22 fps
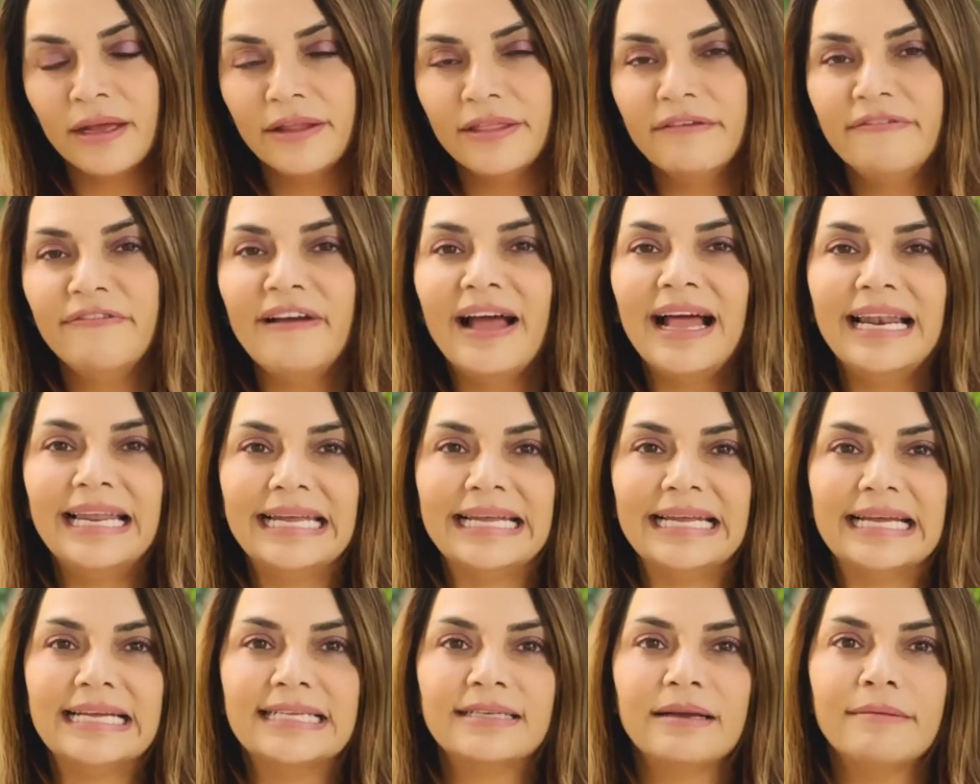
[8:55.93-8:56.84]
The valley
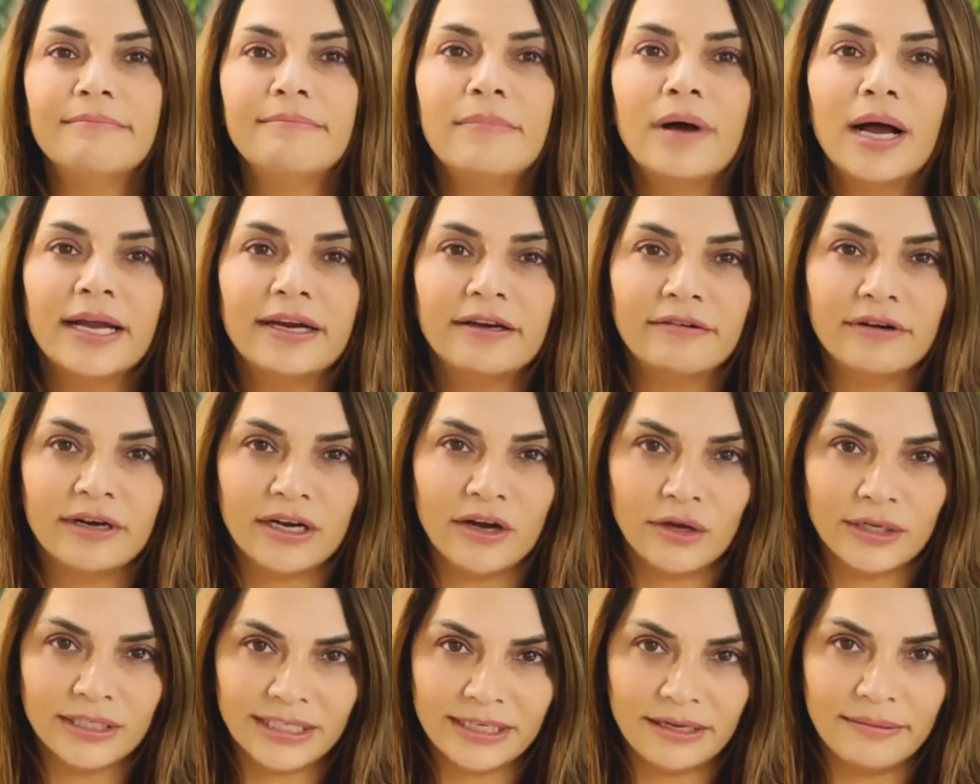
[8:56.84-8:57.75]
is a
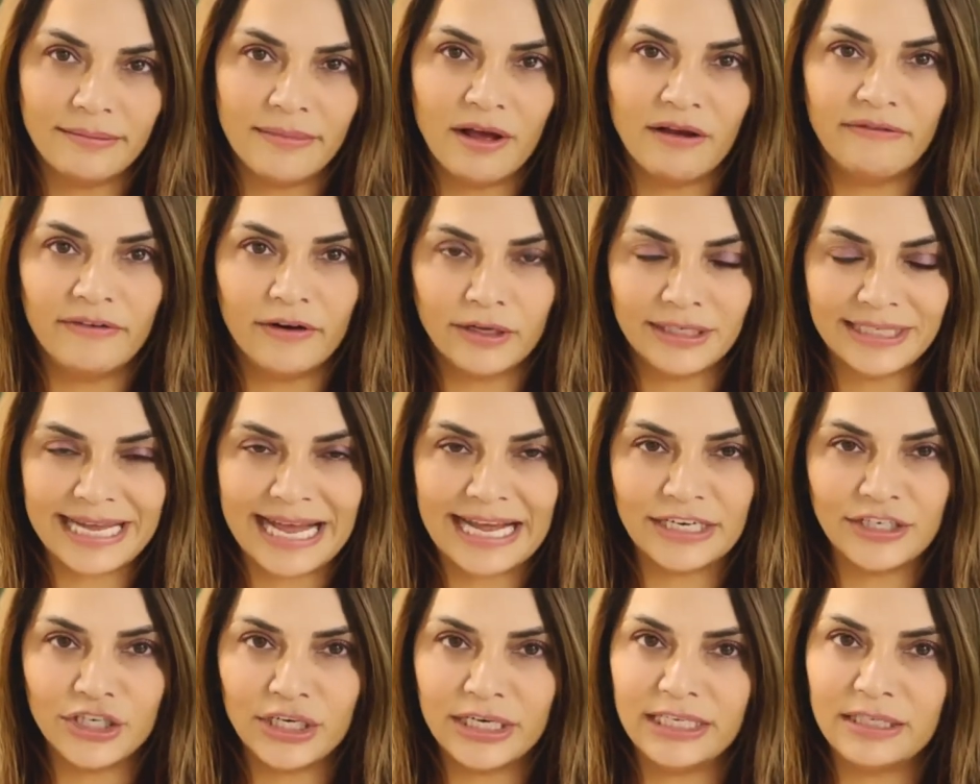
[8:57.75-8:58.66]
microcosm of Los
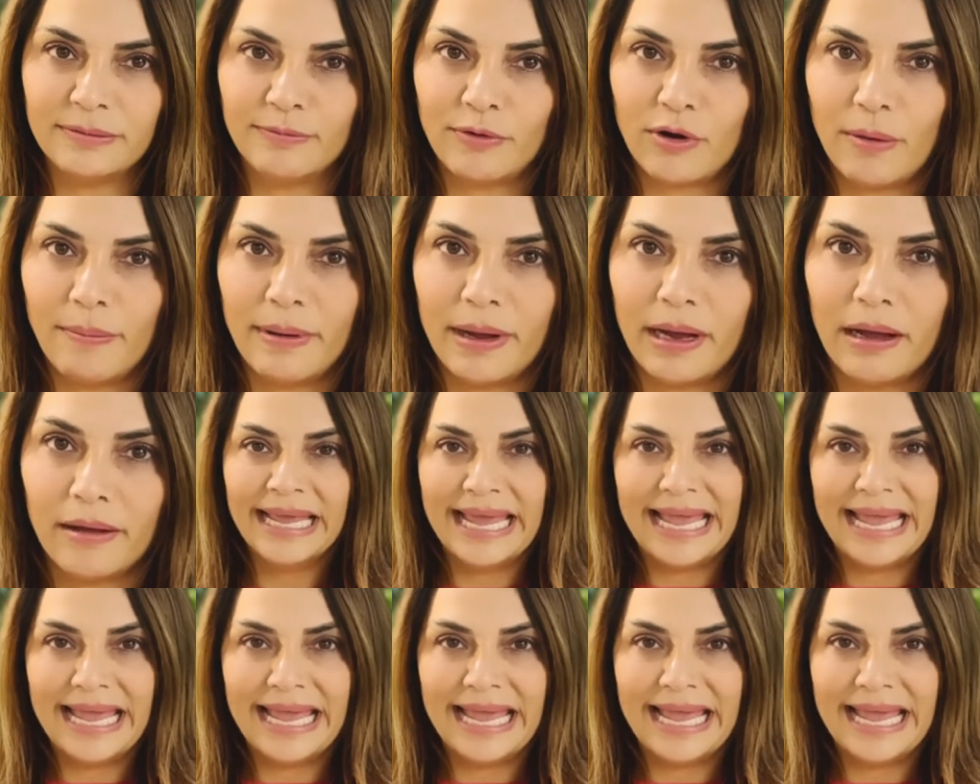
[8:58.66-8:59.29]
Angeles proper.